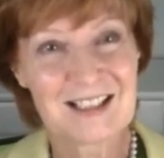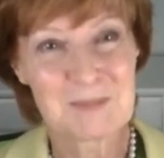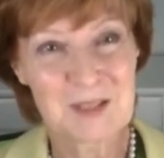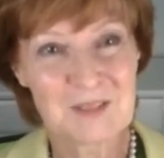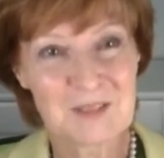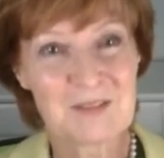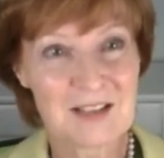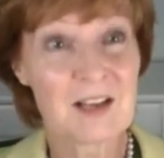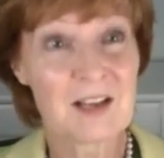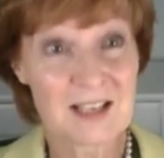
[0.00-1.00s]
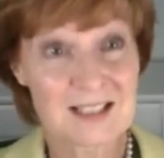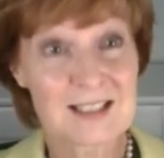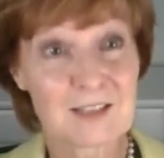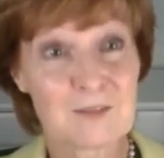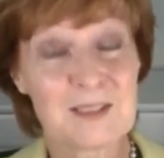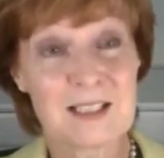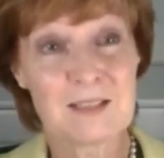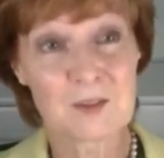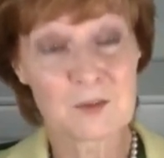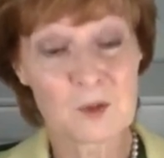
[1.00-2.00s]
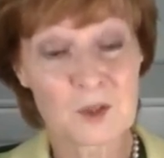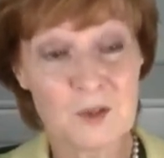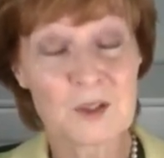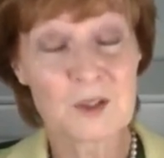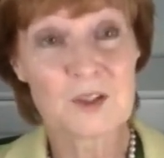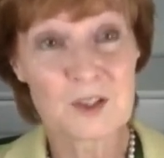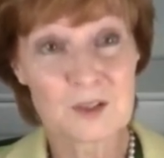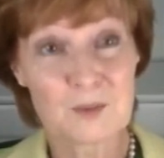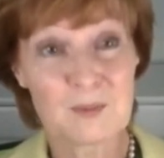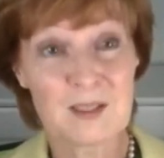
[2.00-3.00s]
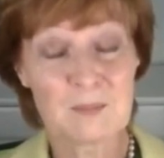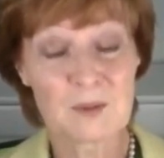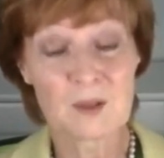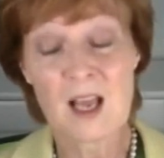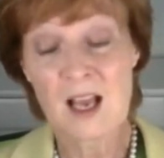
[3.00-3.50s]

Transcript: But and that self-belief that what you can do for people.